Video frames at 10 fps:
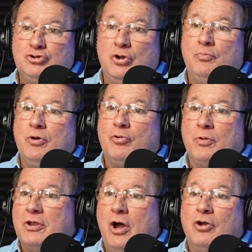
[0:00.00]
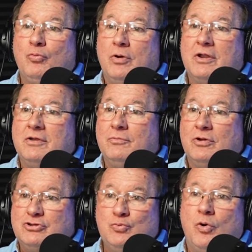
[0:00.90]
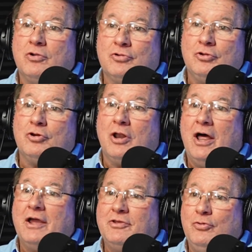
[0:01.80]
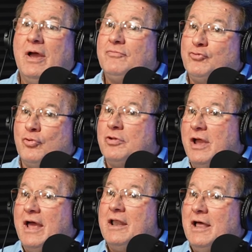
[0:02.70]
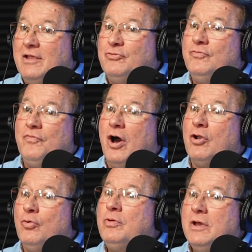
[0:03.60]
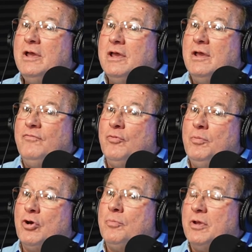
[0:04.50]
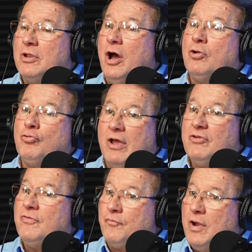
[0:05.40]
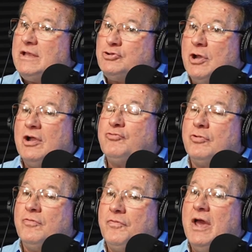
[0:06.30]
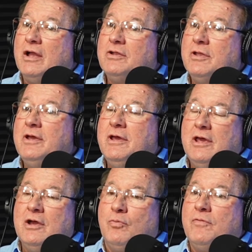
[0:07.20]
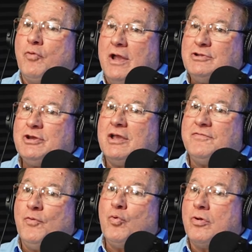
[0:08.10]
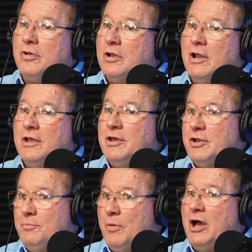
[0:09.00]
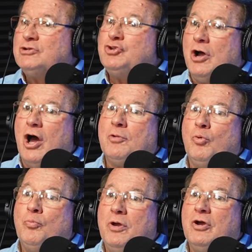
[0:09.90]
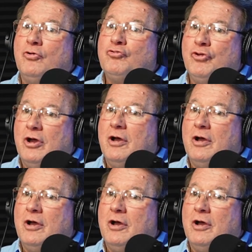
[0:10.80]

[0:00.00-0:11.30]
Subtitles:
You don't build a McDonald's what you want it to look like. You have certain guidelines you follow. If you build a McDonald's as a franchise, in effect. We franchise Ford, Lincoln, and Mazda automobiles.